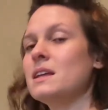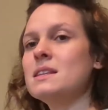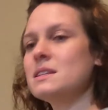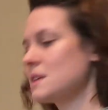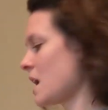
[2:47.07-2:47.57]

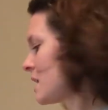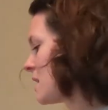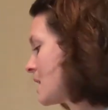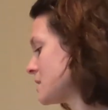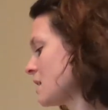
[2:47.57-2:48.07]

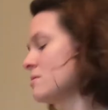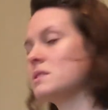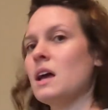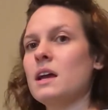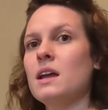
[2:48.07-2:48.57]
inside and
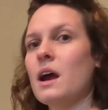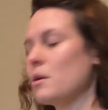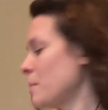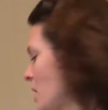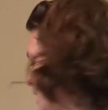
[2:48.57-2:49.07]
outside
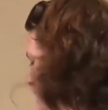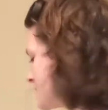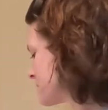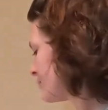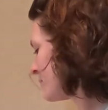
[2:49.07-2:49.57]
our
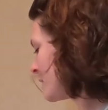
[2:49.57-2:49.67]
bodies.